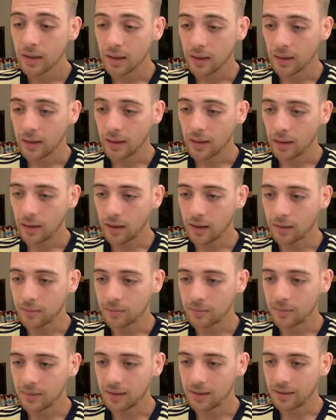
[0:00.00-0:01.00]

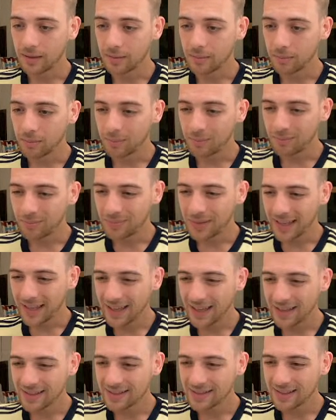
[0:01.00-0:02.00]

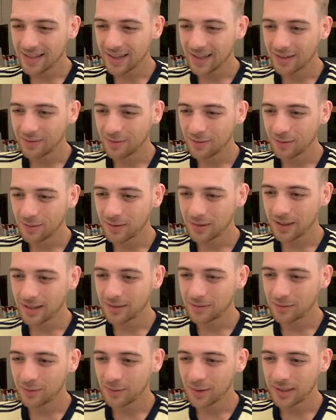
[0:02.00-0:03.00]
Pierce gave
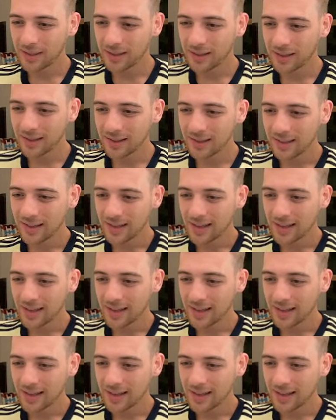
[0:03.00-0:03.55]
49.